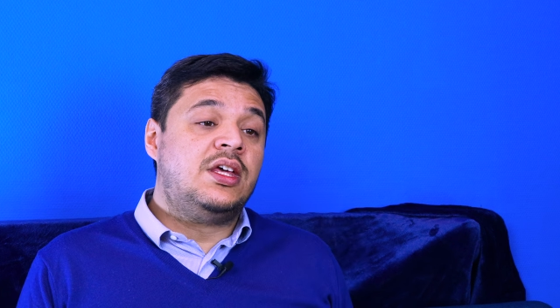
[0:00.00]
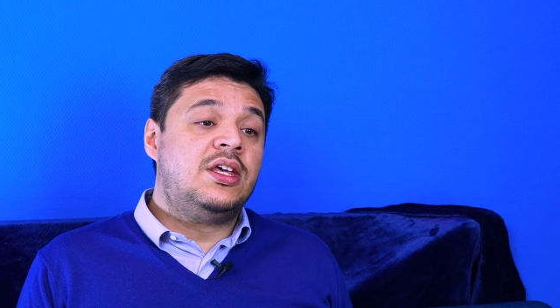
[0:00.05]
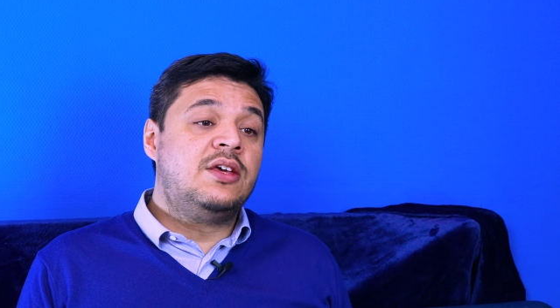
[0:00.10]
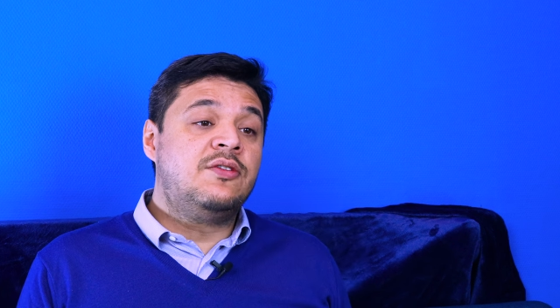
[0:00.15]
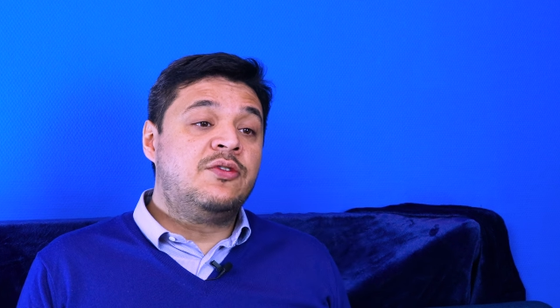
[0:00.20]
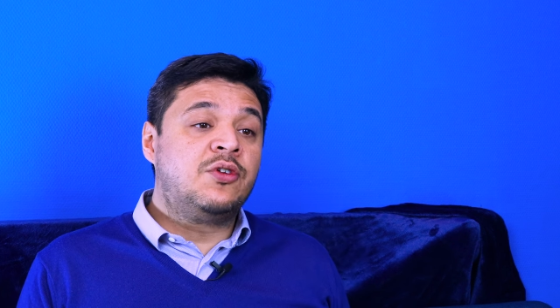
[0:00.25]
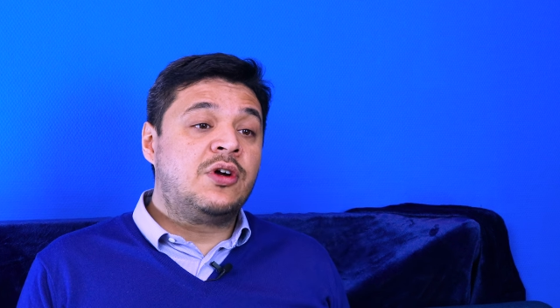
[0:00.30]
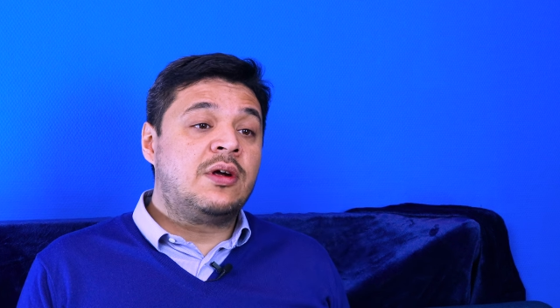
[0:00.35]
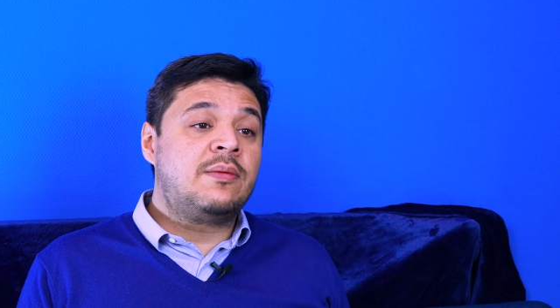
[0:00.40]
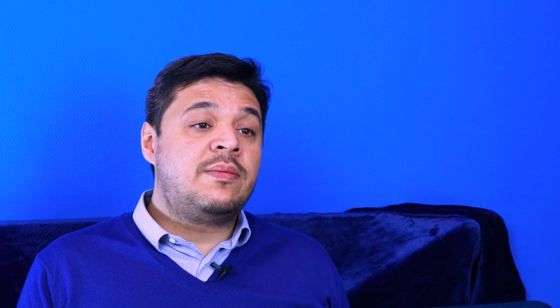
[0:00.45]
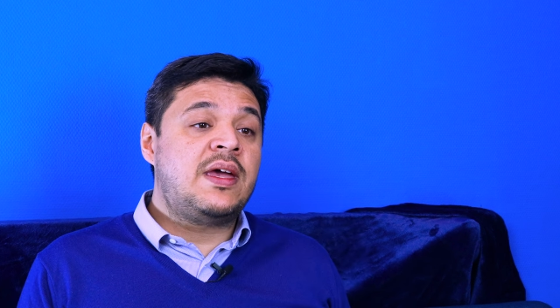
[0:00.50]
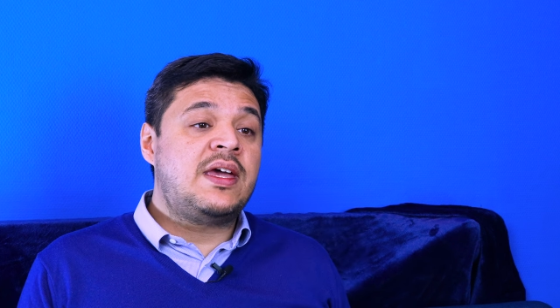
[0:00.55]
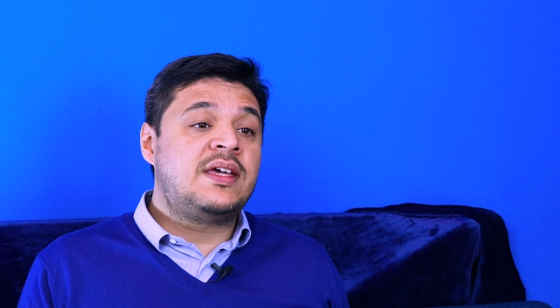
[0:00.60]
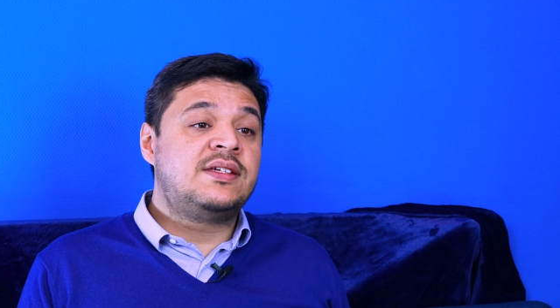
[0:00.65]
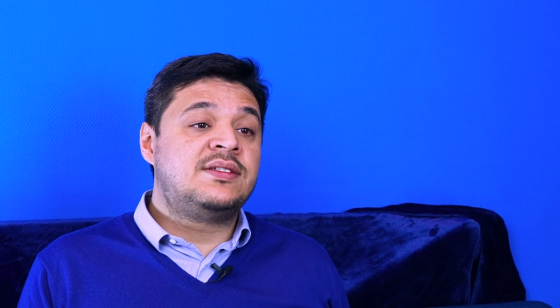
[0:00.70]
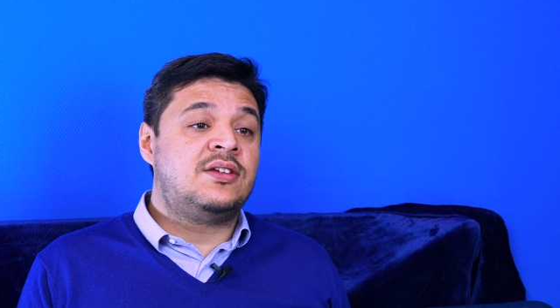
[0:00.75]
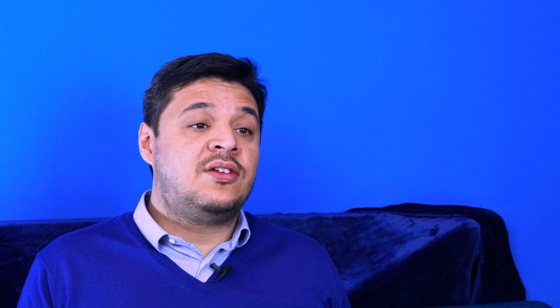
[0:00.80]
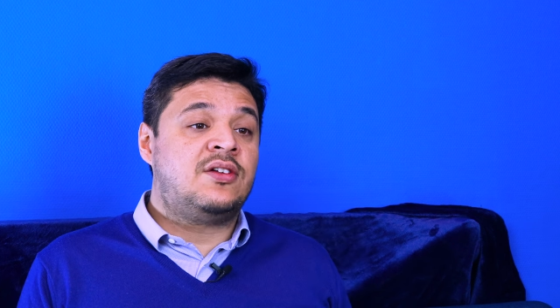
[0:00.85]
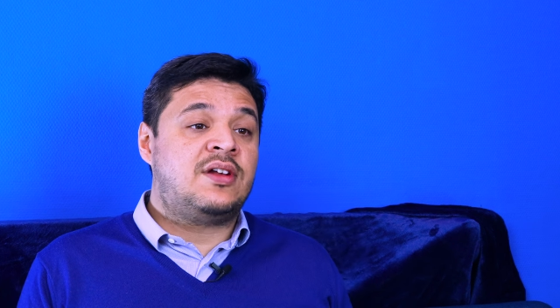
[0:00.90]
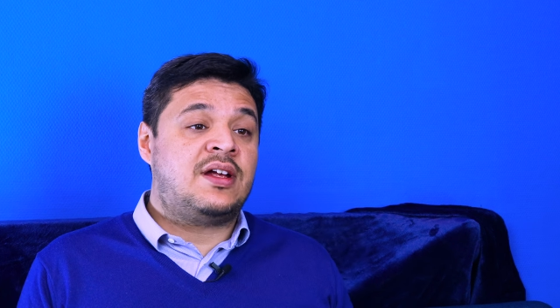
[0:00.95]
If you are
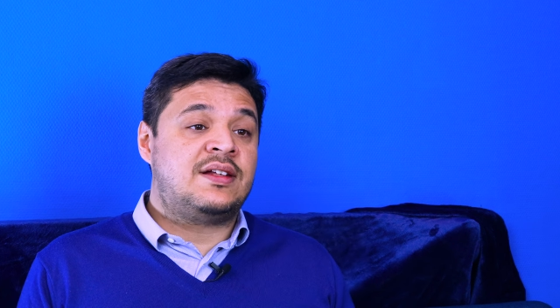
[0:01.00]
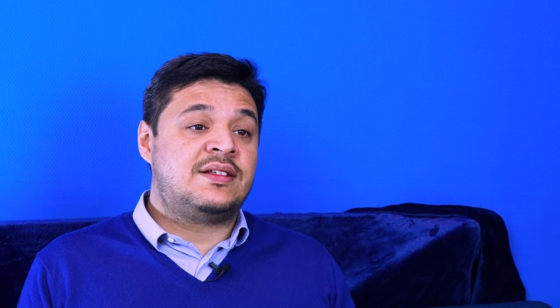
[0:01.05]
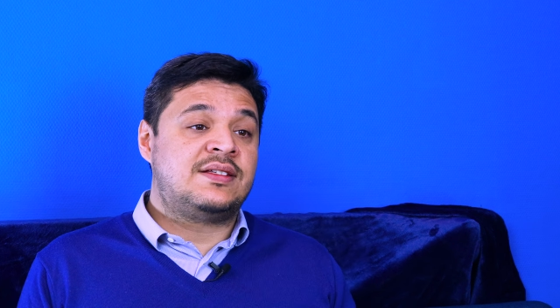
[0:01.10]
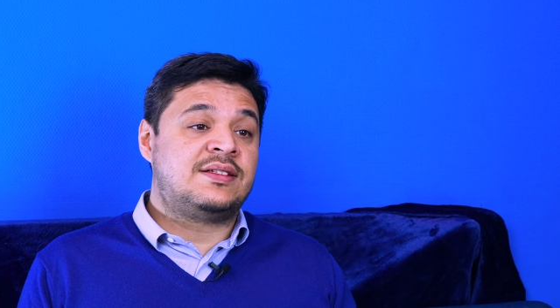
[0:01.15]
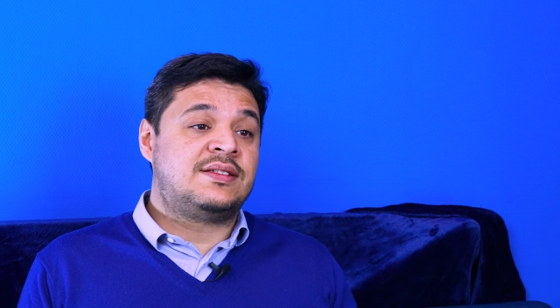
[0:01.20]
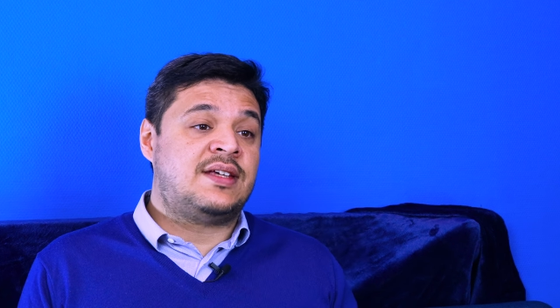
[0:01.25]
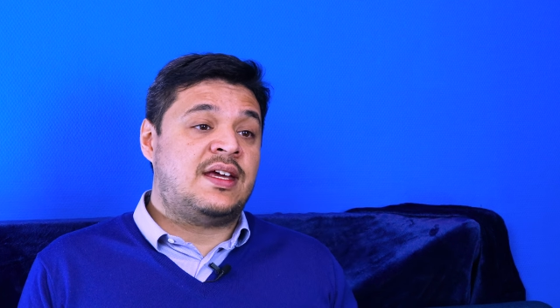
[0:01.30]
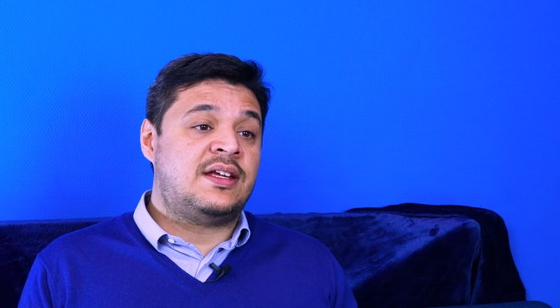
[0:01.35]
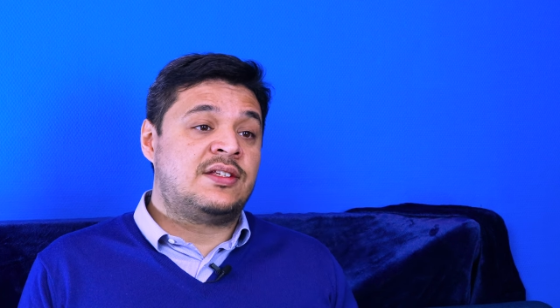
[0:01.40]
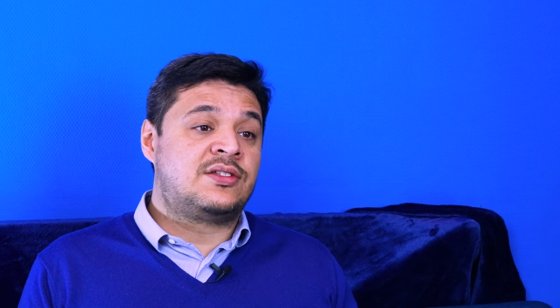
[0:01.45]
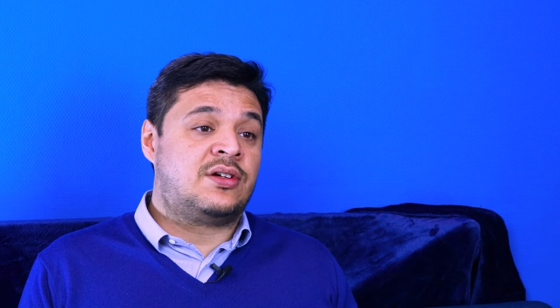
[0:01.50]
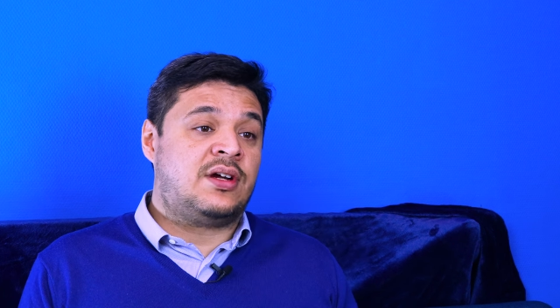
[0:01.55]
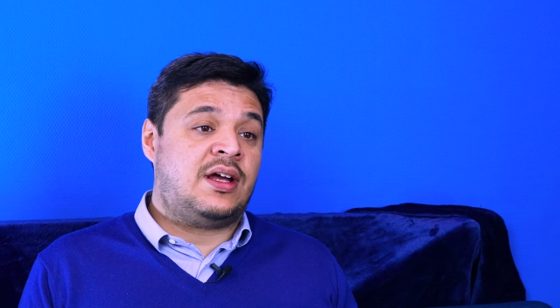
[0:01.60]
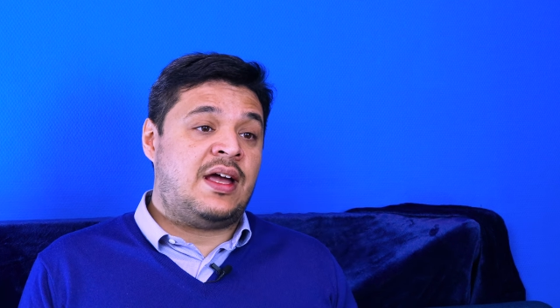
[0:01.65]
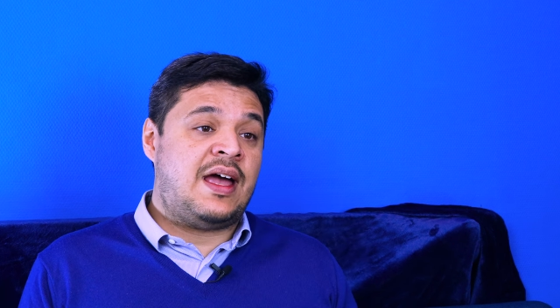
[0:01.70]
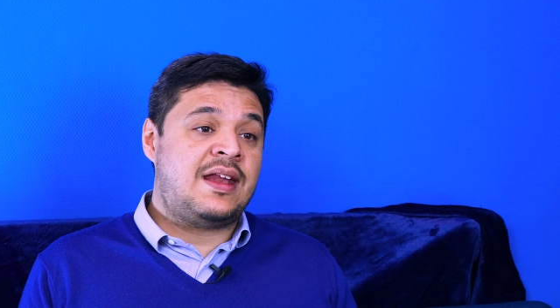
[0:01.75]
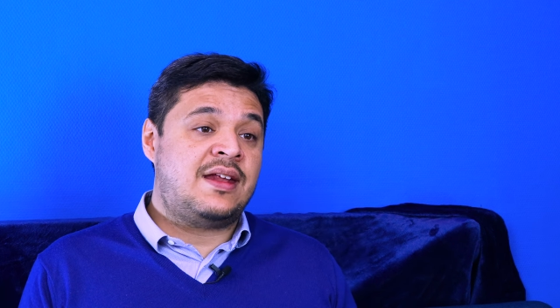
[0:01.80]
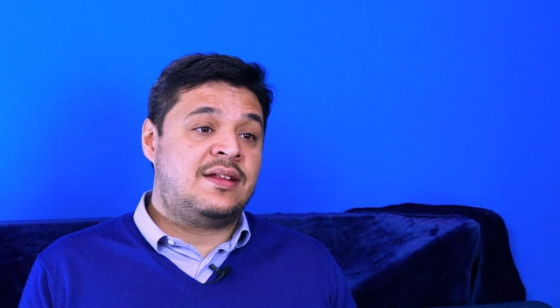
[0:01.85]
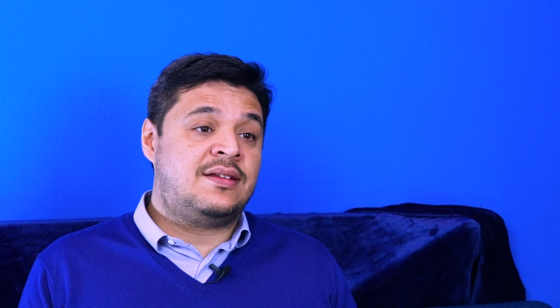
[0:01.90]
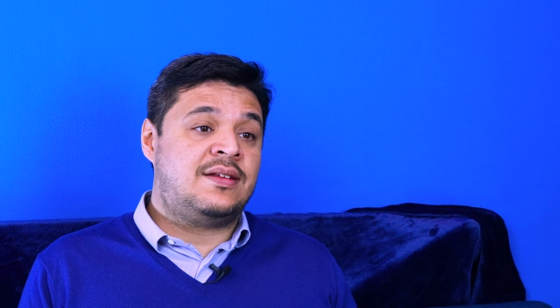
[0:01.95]
based in the United States or
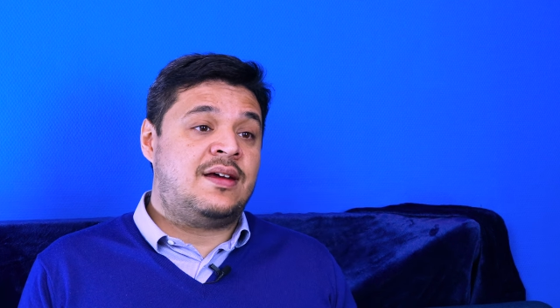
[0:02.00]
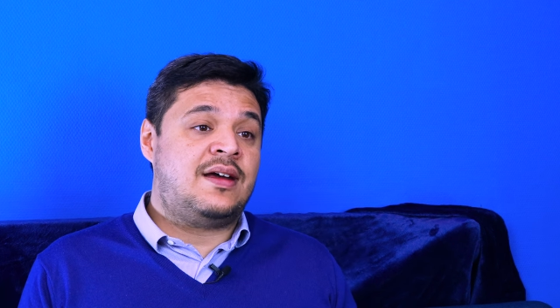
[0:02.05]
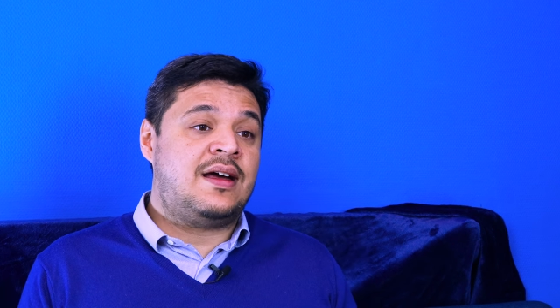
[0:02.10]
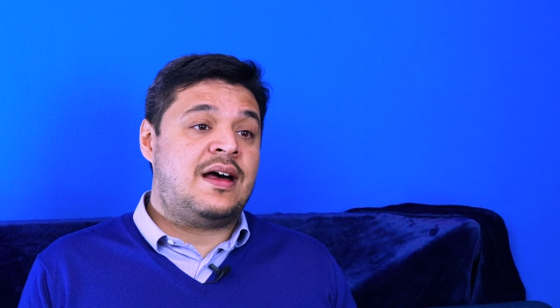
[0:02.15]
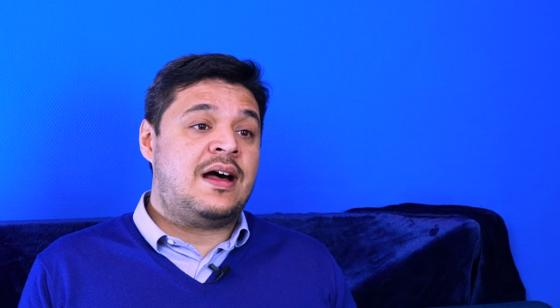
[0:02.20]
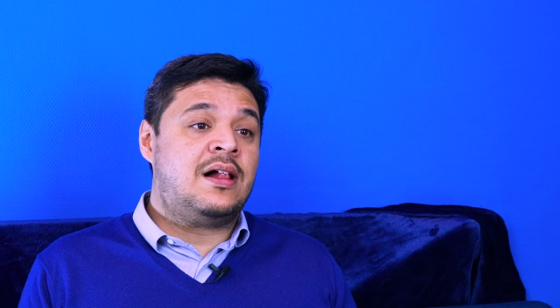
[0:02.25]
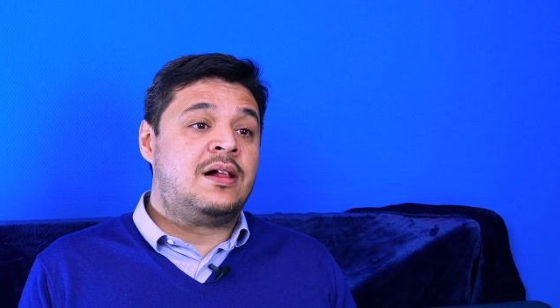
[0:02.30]
Canada,